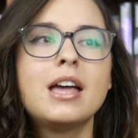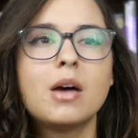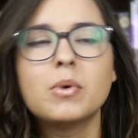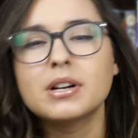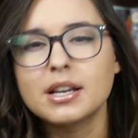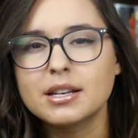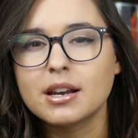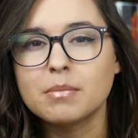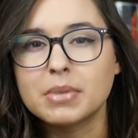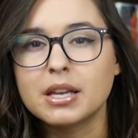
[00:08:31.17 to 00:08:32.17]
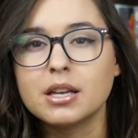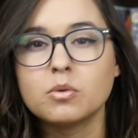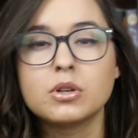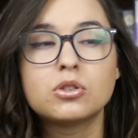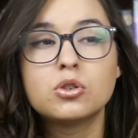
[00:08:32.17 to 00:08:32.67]
And what it ended up being
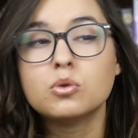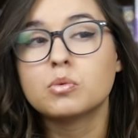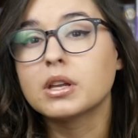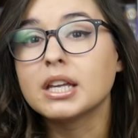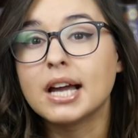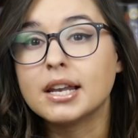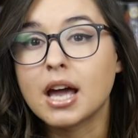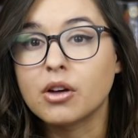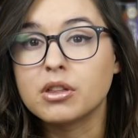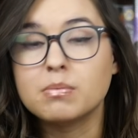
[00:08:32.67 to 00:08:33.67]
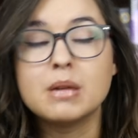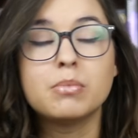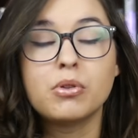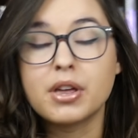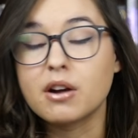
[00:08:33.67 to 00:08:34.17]
was two really unhealthy
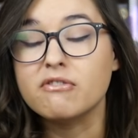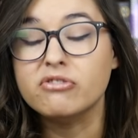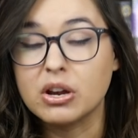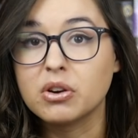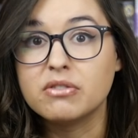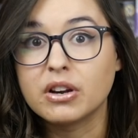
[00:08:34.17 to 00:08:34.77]
people that are very,